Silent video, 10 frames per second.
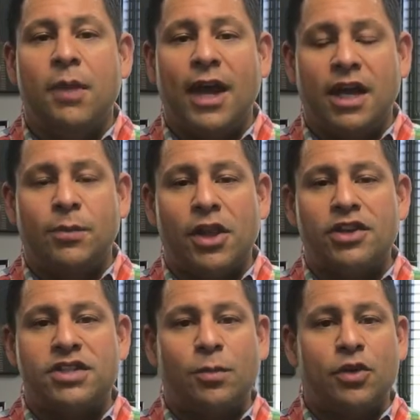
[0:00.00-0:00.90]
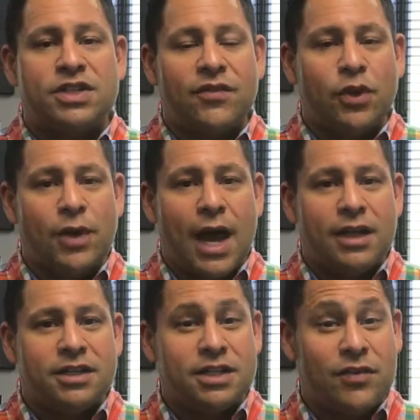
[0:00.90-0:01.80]
My NMLS number is
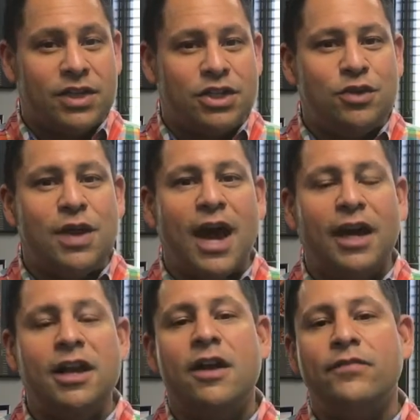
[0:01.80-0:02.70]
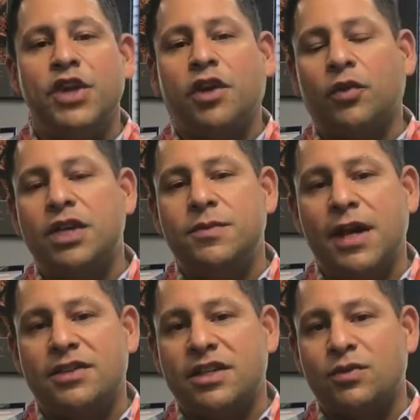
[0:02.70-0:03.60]
709-729. You can reach me
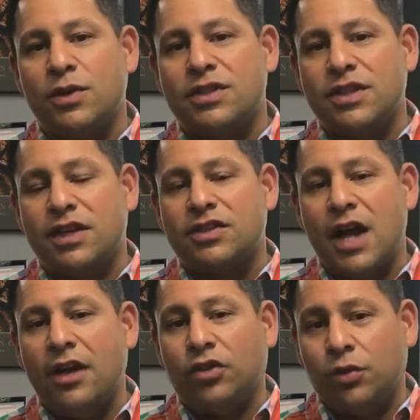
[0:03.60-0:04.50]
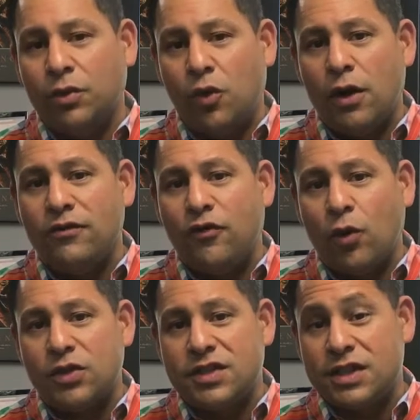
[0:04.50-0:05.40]
at
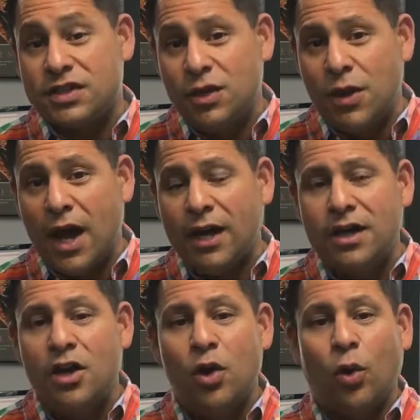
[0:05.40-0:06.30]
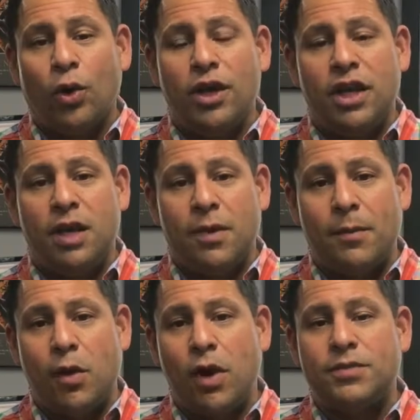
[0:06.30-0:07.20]
616-931-4629, or you can hit me
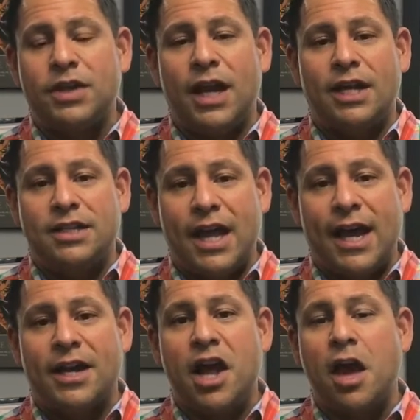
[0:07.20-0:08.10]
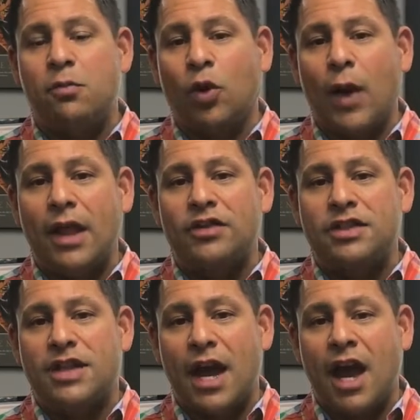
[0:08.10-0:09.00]
on my website at
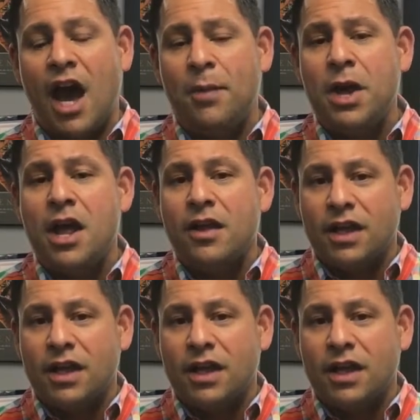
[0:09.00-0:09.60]
danmorales.com.